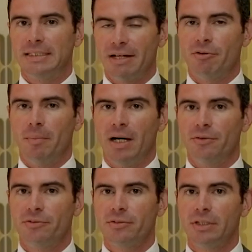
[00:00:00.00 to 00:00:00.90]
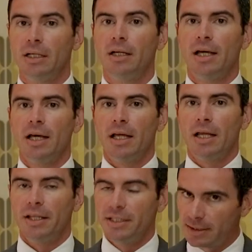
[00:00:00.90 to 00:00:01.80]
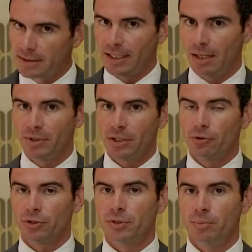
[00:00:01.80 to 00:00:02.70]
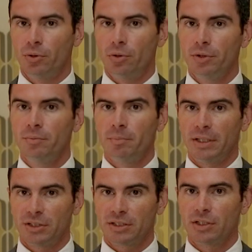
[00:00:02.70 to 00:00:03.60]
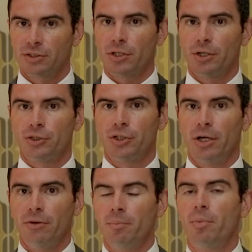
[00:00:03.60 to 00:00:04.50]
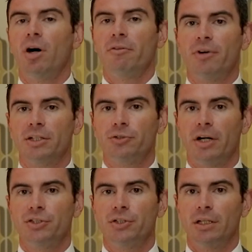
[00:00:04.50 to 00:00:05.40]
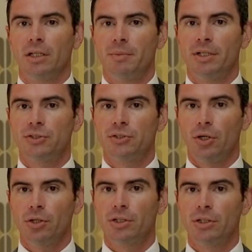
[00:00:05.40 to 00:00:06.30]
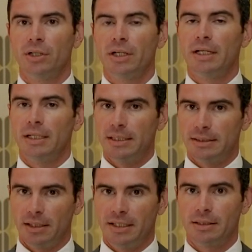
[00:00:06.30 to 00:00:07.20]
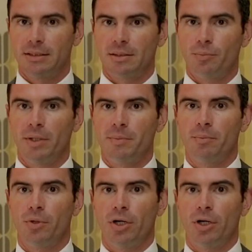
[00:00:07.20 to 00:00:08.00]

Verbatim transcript: in seven months. This isn't happening across the board, but just does go to show that buyer frustration at limited stock is leading to some premium